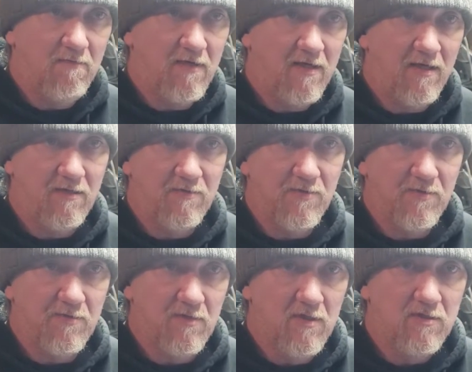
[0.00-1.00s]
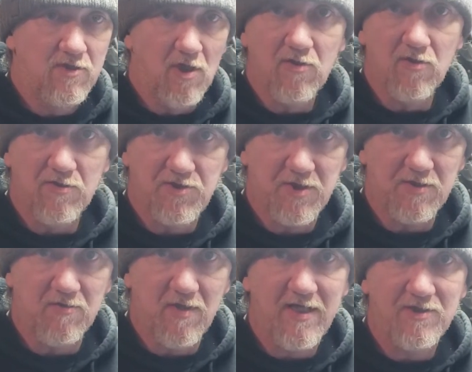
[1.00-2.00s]
and younger
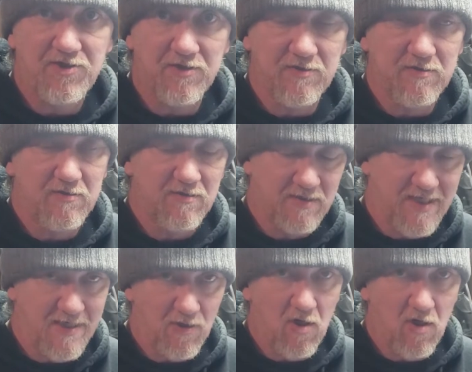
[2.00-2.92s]
generation. Not